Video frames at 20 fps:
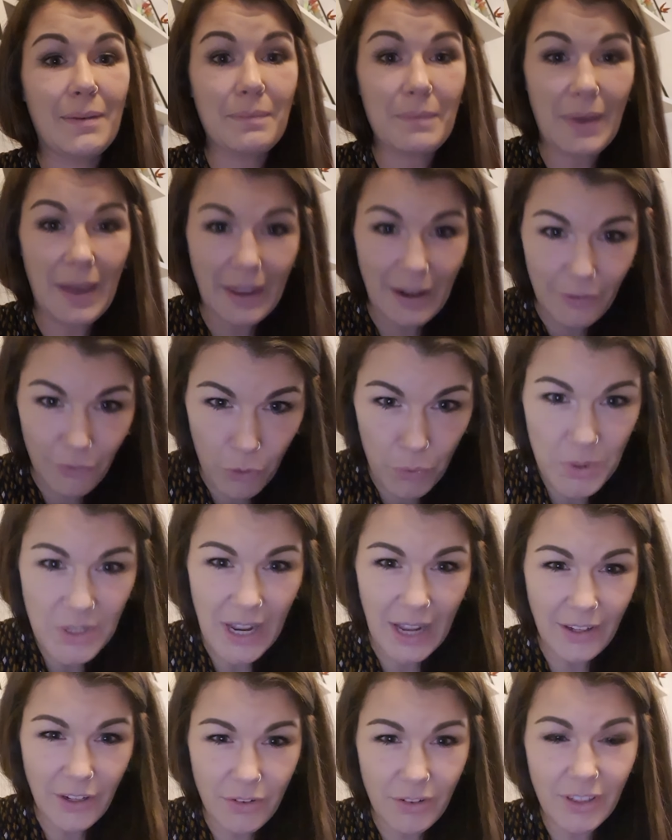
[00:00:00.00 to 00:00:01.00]
I've always
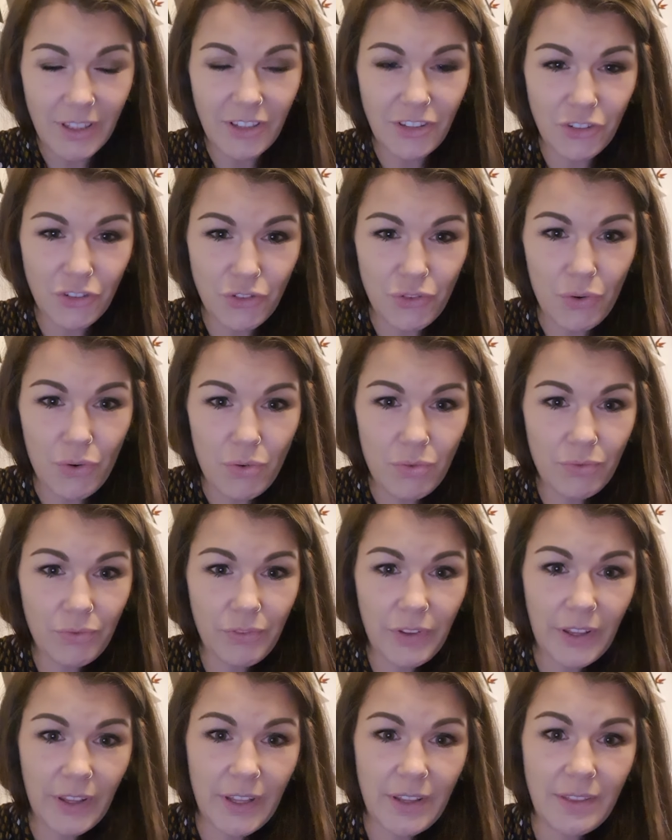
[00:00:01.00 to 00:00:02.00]
had a really strong
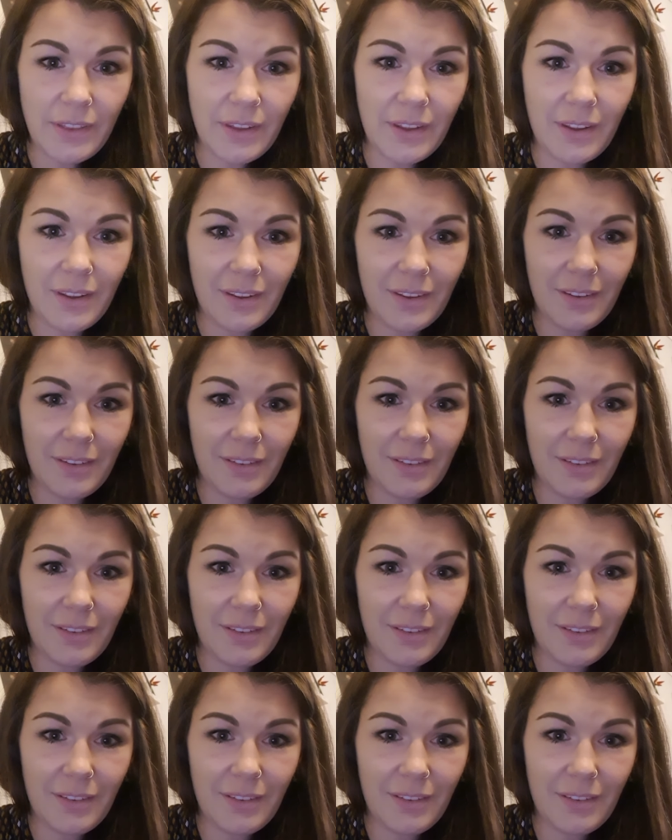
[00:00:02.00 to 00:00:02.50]
feeling that